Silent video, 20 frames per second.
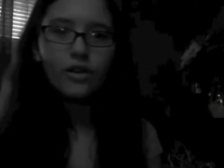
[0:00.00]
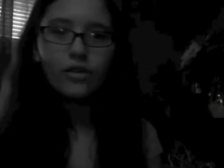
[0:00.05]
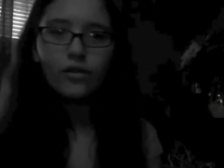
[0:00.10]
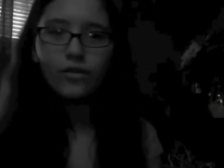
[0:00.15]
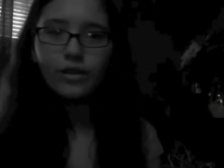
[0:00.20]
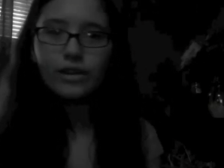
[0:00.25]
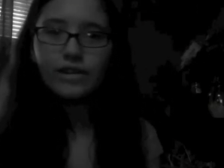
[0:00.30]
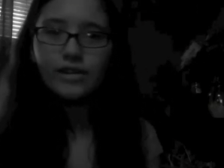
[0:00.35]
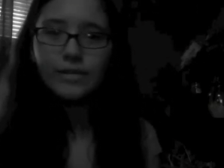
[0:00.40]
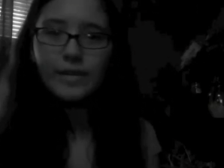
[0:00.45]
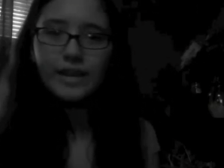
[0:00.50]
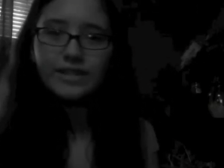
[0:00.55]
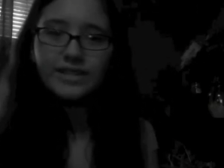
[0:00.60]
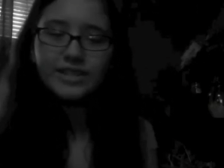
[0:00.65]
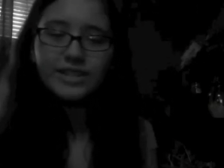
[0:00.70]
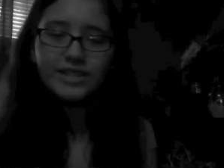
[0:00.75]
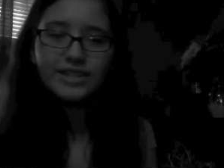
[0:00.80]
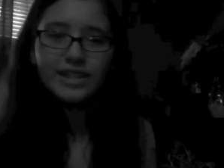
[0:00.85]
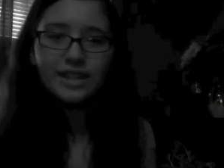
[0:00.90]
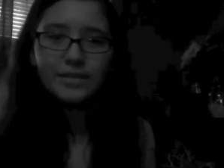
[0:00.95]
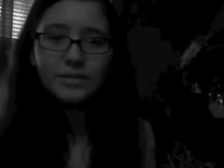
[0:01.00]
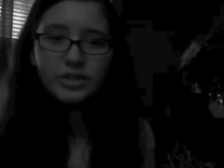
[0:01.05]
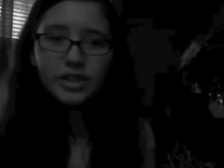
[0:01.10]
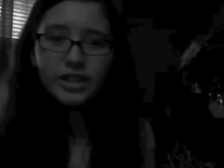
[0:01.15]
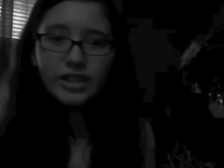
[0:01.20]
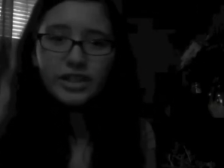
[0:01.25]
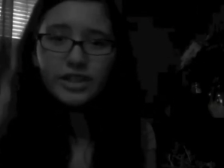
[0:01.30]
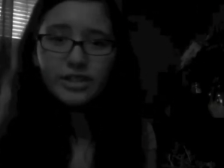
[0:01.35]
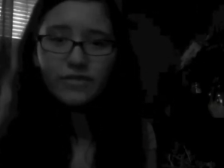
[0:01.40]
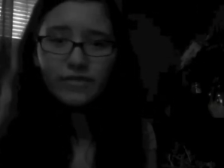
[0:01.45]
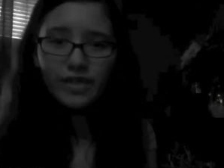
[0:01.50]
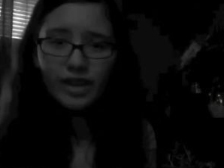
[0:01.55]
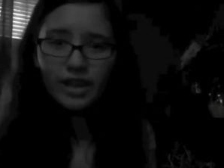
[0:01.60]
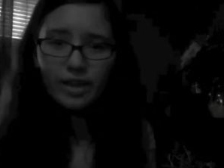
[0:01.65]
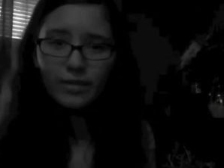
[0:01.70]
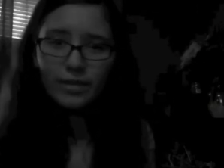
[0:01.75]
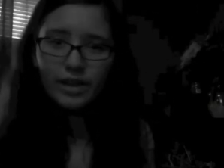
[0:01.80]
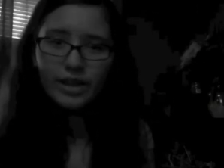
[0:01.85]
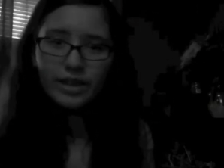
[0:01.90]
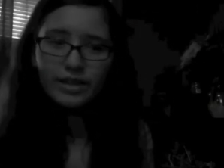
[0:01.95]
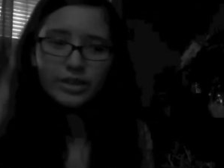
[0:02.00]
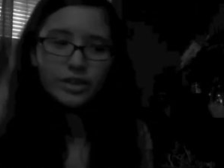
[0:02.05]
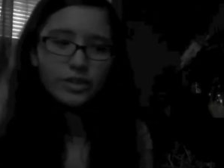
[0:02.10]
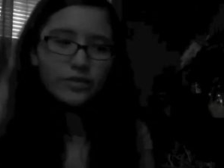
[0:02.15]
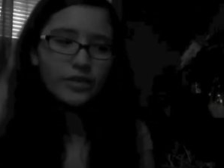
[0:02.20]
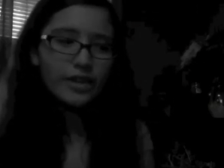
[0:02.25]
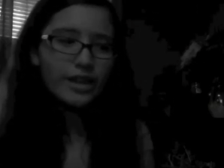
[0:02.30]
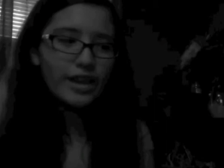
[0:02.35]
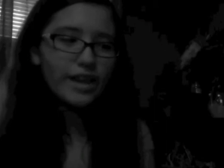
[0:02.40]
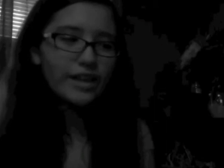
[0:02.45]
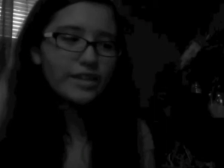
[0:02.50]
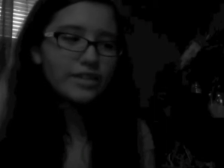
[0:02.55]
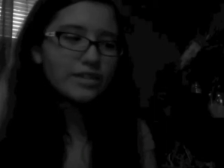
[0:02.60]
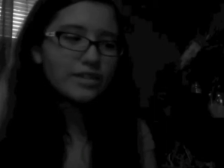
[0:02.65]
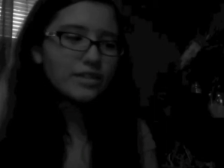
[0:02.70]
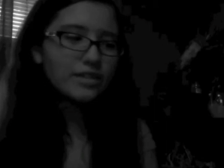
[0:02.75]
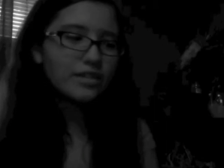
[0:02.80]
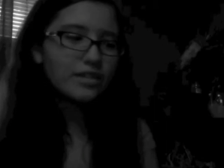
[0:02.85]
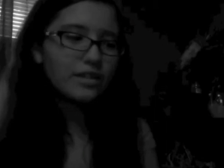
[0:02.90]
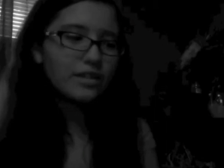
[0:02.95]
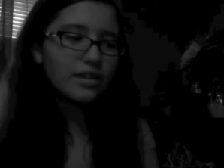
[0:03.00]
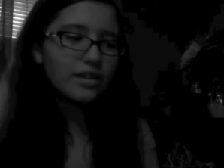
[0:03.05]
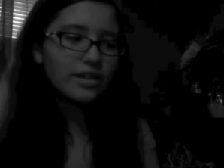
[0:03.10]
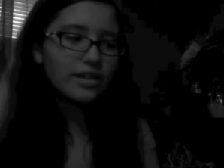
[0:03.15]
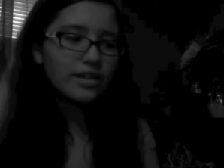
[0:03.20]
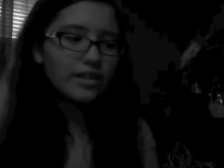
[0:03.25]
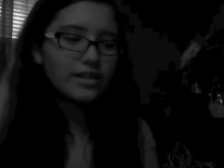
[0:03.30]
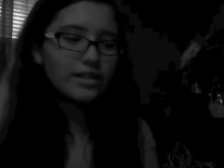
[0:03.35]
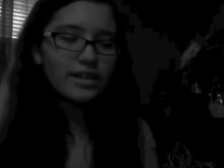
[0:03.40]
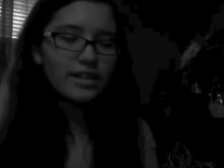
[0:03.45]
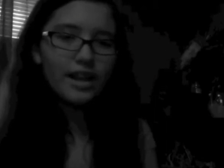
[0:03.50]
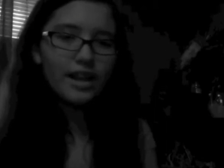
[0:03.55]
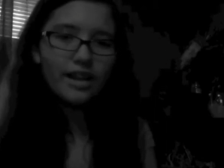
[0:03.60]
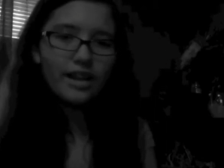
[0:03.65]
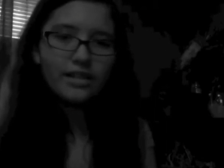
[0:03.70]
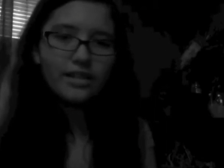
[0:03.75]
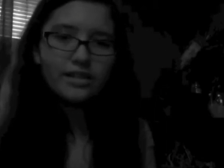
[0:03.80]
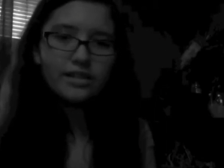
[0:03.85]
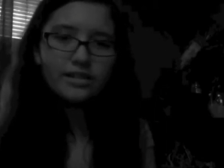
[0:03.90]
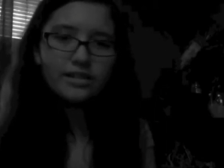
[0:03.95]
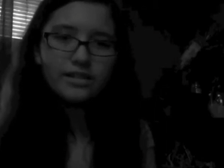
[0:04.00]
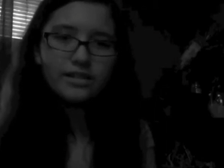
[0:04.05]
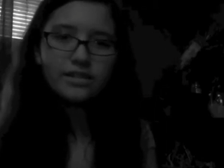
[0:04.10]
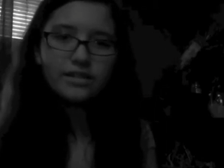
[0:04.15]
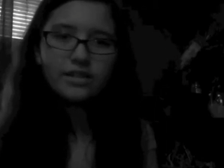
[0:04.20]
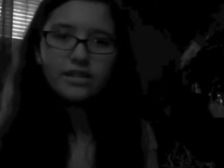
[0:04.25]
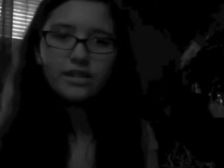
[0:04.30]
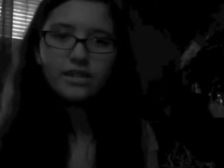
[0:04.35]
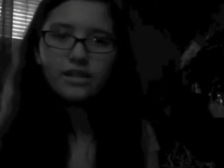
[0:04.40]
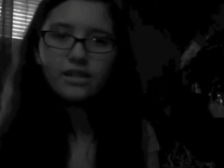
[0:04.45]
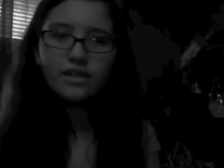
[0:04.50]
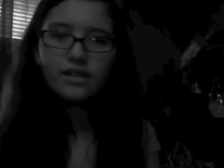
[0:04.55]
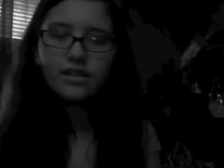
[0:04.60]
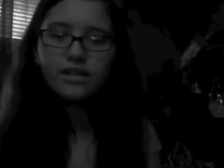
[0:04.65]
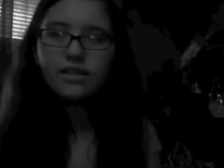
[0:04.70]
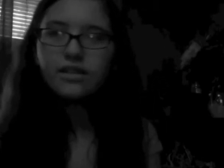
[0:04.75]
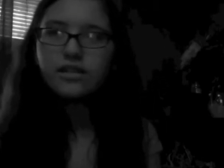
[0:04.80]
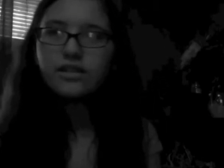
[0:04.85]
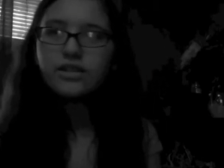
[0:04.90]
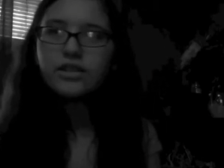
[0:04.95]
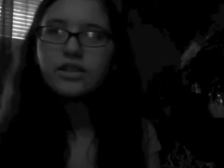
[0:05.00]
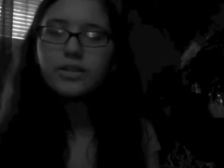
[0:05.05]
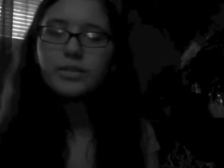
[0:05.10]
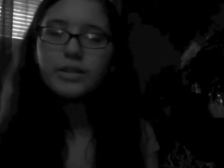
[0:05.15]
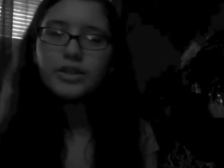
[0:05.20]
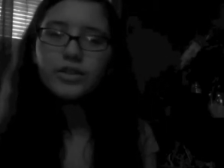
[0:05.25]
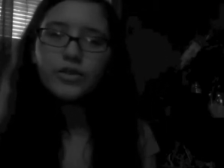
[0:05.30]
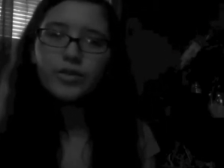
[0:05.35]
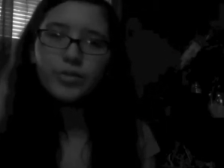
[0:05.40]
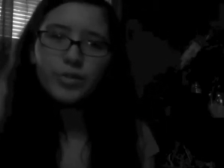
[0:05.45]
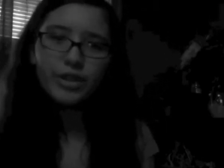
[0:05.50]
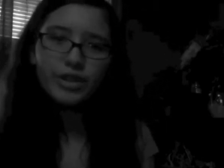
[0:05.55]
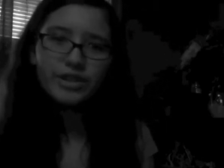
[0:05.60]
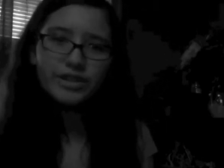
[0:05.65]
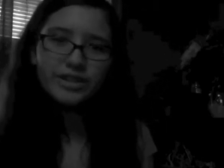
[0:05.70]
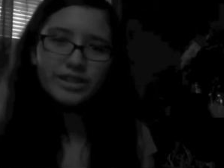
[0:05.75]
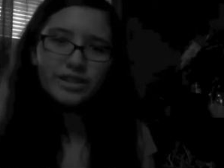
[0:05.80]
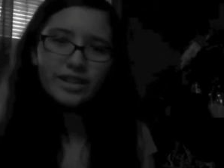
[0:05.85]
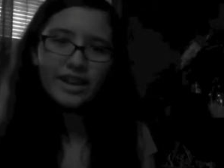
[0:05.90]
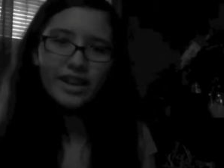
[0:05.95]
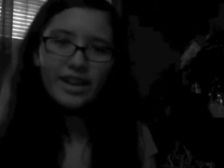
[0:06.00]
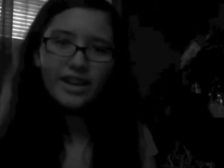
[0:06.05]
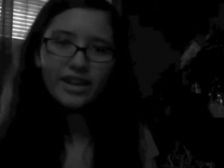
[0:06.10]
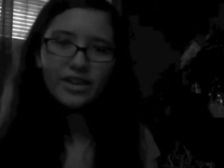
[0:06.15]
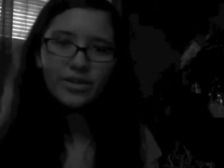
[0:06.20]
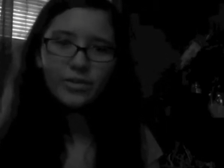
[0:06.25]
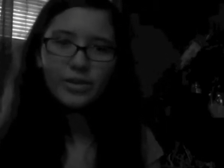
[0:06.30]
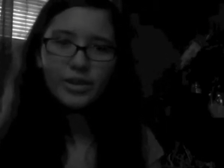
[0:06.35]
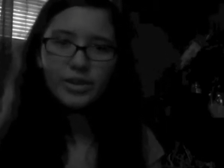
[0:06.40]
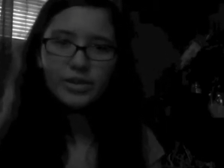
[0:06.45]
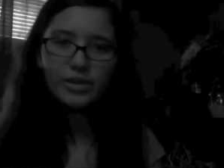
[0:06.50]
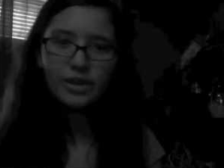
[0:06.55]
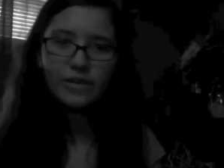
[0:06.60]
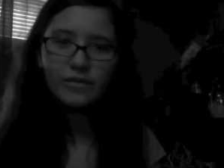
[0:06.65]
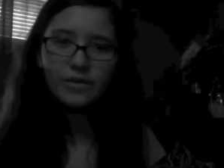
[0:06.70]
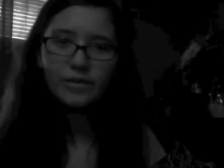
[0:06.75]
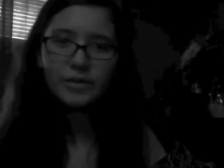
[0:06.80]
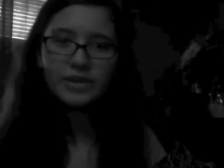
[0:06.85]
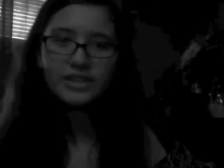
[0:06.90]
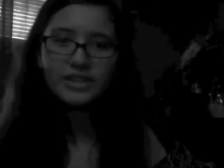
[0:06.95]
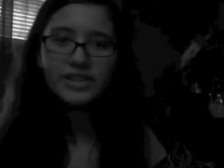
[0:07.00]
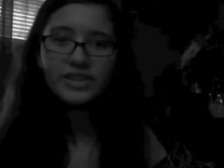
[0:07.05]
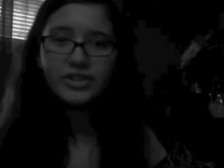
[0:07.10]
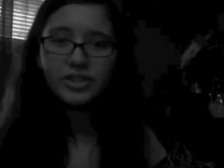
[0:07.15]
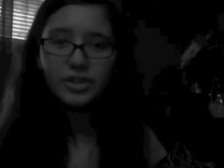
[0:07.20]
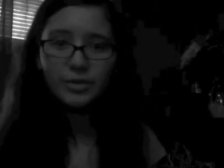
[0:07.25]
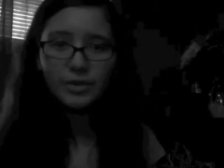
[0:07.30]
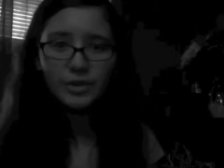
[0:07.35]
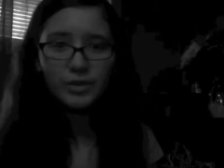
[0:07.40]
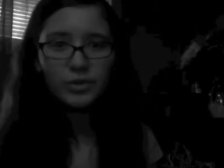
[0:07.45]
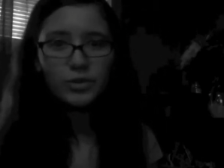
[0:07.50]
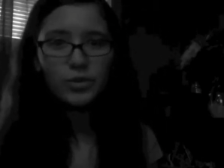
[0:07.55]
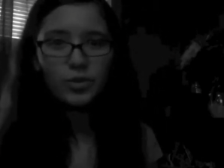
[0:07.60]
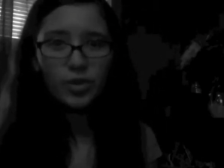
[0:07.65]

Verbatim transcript: One of the messages that I'm trying to convey in my two vignettes is that you can be your own person and where you come from doesn't determine who you